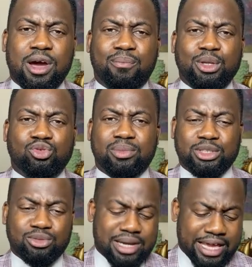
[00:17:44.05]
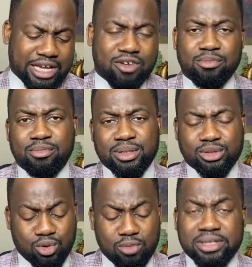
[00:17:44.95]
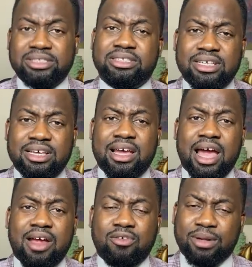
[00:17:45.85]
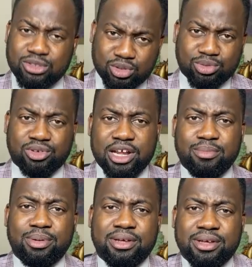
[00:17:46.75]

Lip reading: Please remember to like, remember to comment, remember to subscribe.